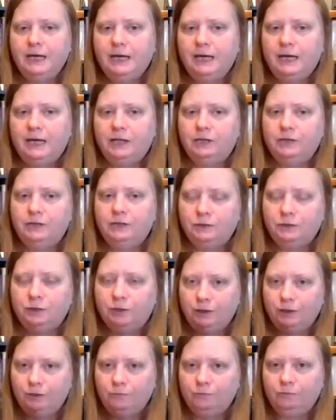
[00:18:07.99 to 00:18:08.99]
and
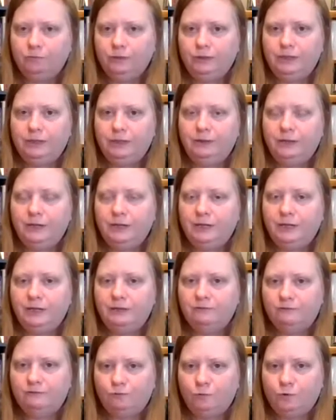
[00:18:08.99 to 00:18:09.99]
really
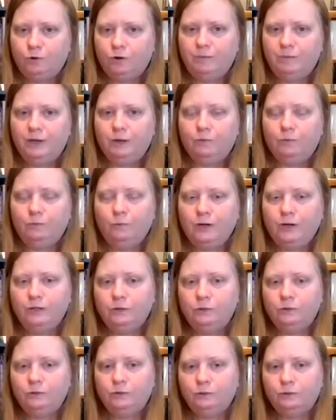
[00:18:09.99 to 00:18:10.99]
forming what
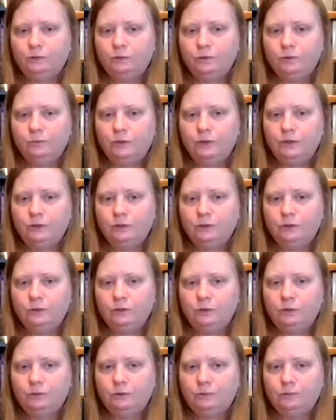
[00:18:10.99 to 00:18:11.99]

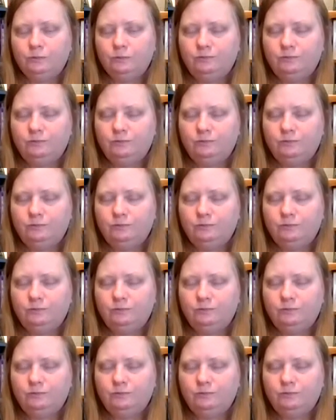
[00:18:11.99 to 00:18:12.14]
your